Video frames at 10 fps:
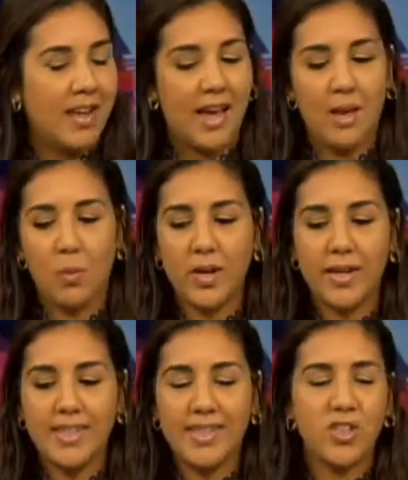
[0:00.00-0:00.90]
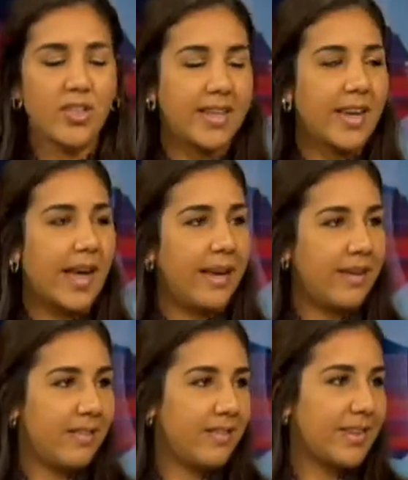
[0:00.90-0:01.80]
And what it is just a
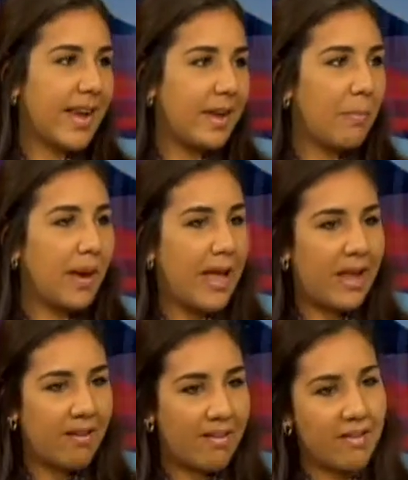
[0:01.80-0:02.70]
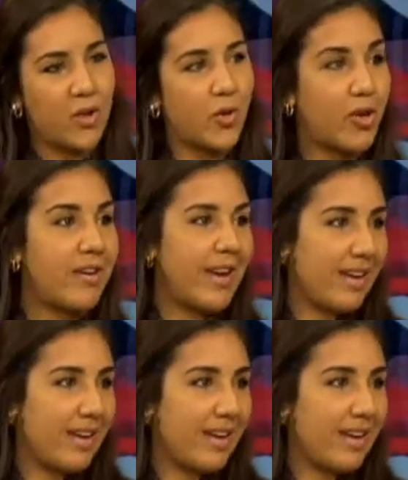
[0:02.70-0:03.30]
guide to kind of plan, your day.